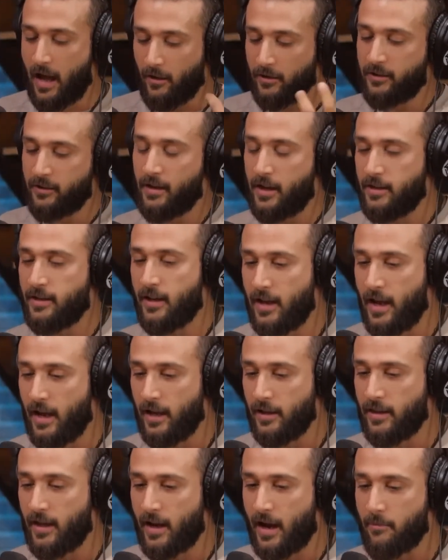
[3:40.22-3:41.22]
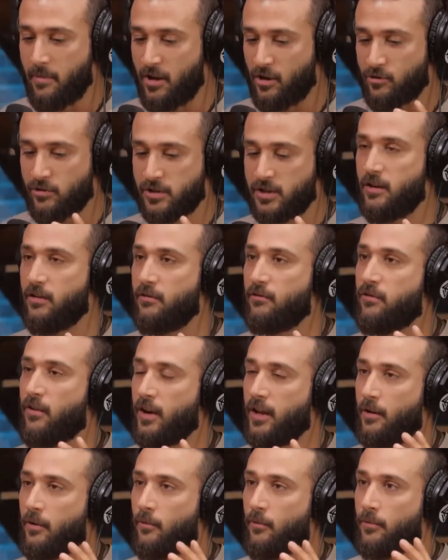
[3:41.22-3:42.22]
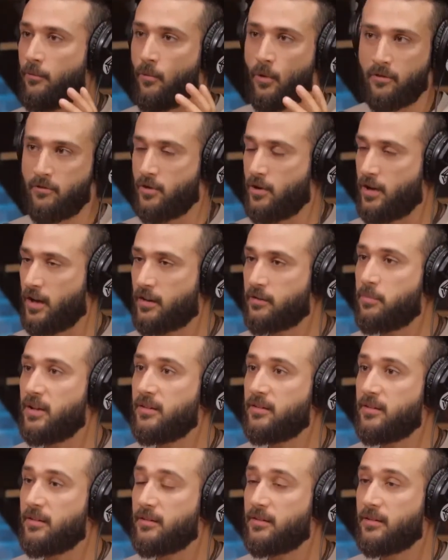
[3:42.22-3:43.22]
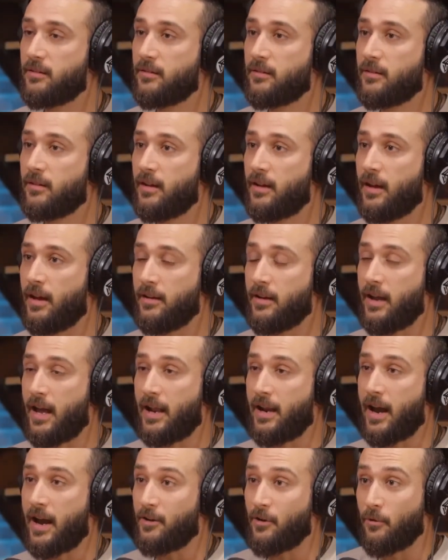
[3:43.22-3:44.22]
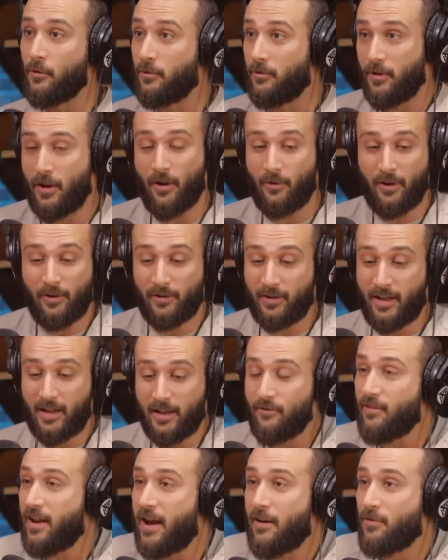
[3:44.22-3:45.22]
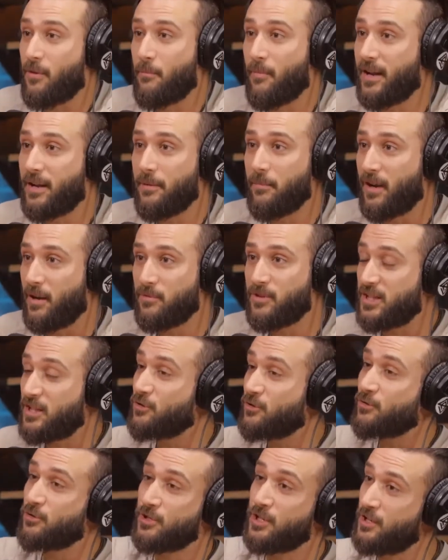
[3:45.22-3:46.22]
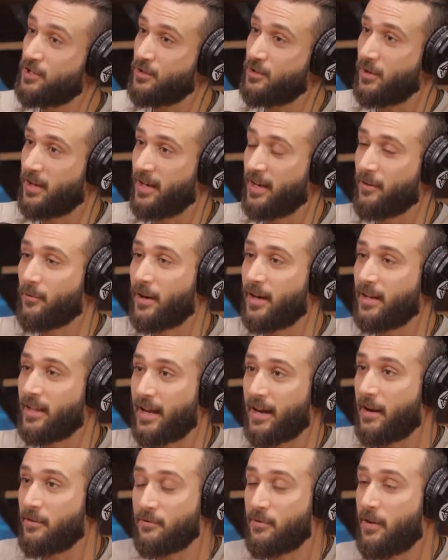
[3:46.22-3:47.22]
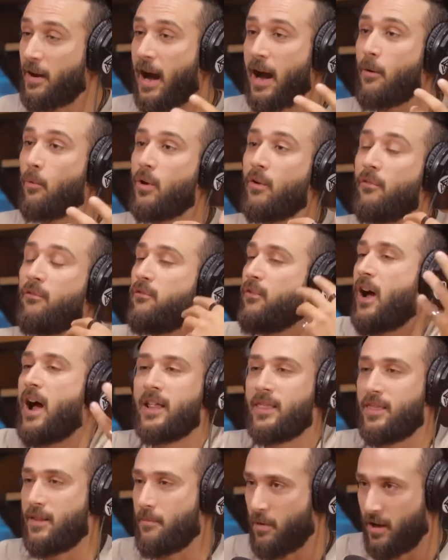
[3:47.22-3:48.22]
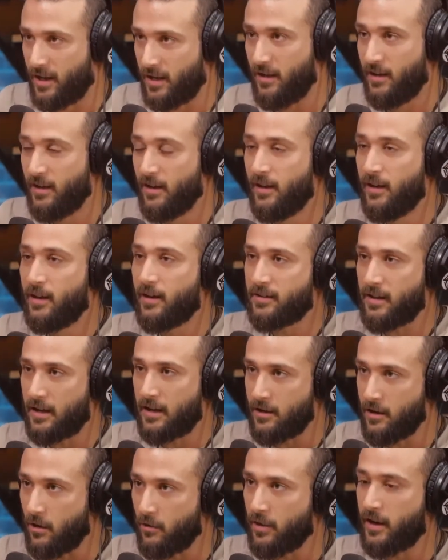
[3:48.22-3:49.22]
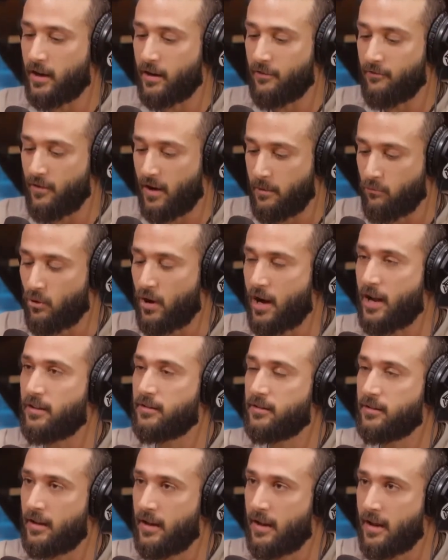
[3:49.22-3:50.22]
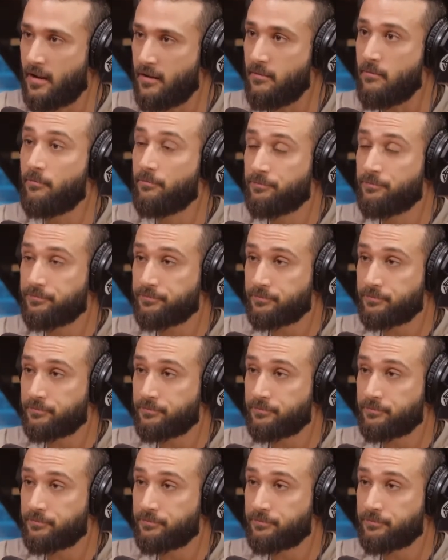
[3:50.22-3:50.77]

I'll say today that I'm interested in funding one of your next pieces. And I don't know, I even have the money, but I'm just interested in doing it, right? Like I will find the money, because I know that I can find brands and